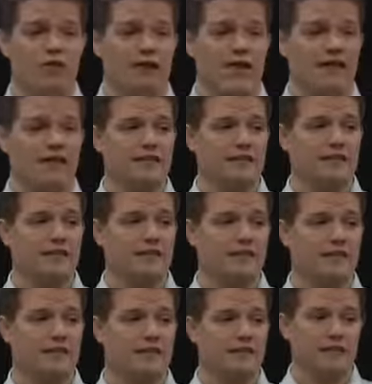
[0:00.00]
fast,
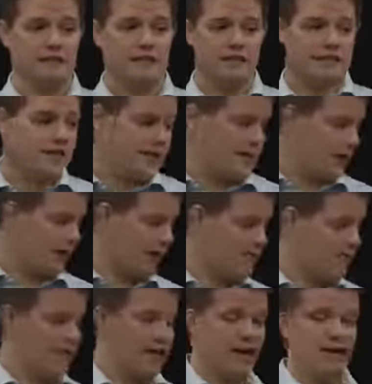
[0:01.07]
this is it. Get your
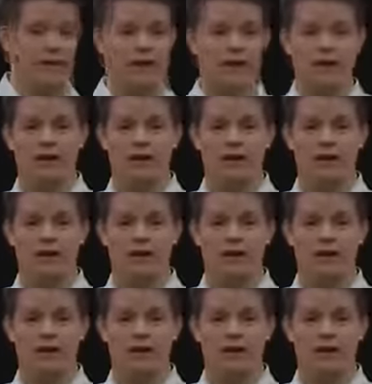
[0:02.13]
iPhone out,